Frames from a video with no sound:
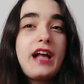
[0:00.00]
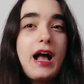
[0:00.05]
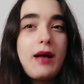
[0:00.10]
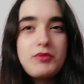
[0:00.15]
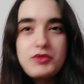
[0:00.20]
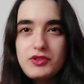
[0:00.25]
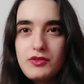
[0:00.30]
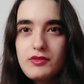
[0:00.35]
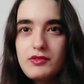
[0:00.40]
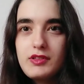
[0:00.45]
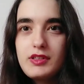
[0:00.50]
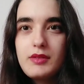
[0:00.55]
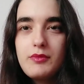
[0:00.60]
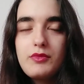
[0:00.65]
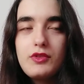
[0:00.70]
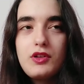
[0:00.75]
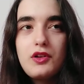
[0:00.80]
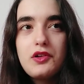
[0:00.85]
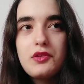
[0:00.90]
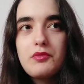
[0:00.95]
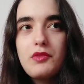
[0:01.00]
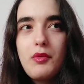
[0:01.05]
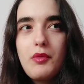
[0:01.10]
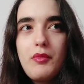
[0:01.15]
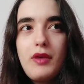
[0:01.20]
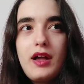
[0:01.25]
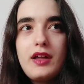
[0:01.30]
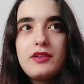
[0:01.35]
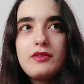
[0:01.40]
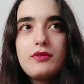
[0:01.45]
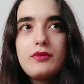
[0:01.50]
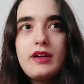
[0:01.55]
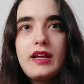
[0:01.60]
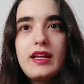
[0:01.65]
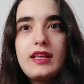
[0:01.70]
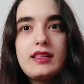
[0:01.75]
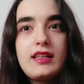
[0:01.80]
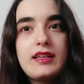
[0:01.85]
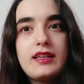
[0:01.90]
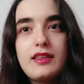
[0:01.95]
absolutely blowing my mind
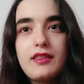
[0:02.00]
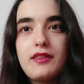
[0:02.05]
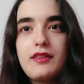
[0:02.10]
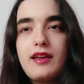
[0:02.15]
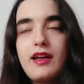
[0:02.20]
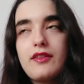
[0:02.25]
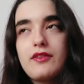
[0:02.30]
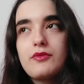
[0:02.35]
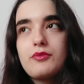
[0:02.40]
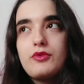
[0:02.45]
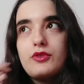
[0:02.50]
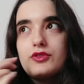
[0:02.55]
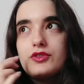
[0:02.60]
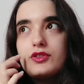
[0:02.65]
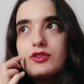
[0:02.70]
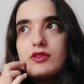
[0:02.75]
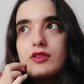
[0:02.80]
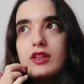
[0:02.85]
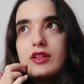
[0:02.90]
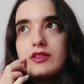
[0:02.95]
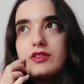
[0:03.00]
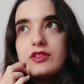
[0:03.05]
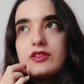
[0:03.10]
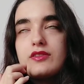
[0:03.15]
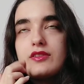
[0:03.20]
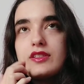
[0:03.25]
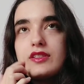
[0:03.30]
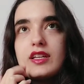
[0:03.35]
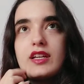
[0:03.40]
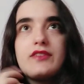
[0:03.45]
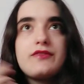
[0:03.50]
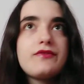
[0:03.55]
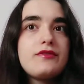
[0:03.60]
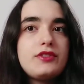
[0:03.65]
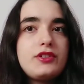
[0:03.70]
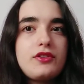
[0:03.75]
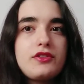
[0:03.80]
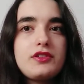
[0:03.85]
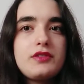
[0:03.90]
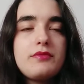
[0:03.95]
away like in the other poetry collections I've
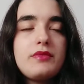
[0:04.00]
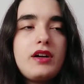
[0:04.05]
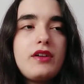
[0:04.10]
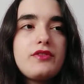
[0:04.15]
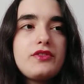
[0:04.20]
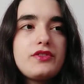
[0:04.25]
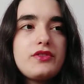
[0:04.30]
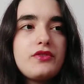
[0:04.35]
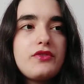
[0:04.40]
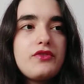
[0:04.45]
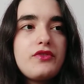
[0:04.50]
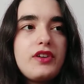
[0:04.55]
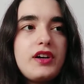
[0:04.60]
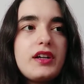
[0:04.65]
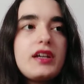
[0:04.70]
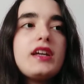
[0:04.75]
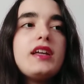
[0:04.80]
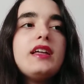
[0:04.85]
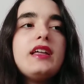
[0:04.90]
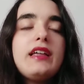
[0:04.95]
talked about so far.